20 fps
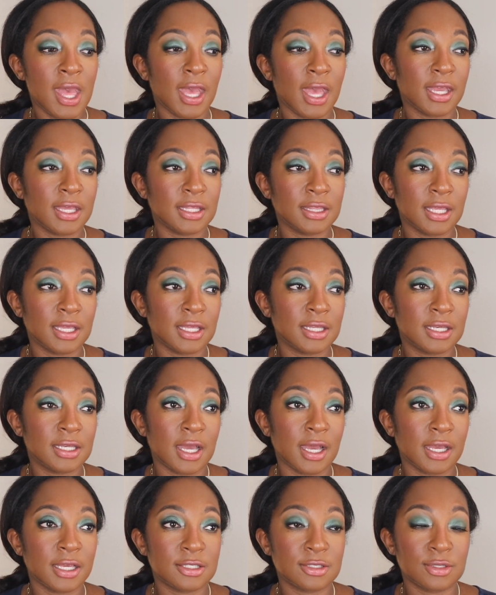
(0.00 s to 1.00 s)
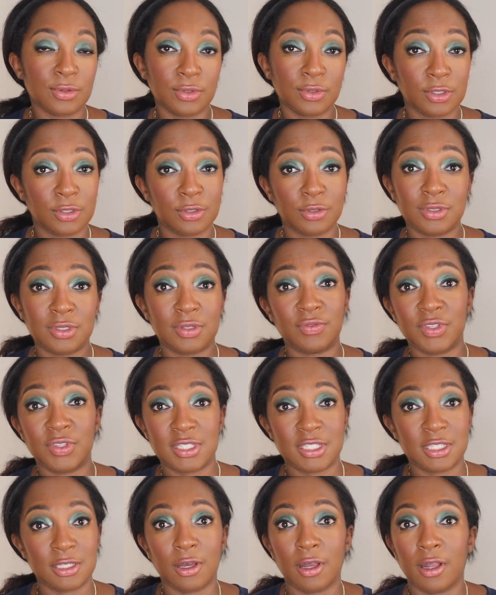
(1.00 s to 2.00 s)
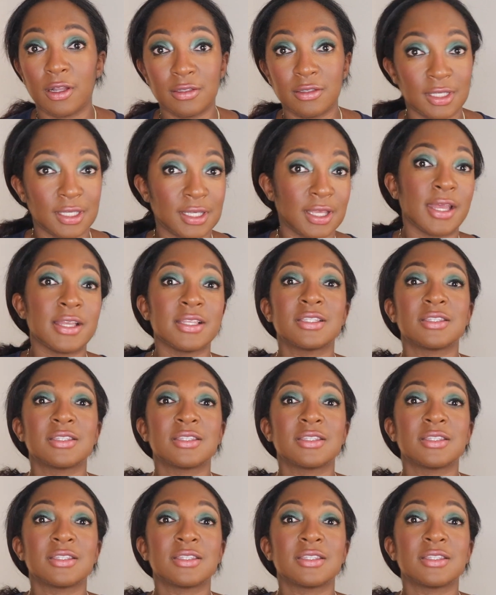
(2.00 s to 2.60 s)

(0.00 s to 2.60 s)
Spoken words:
And then I sold a used VCR. Like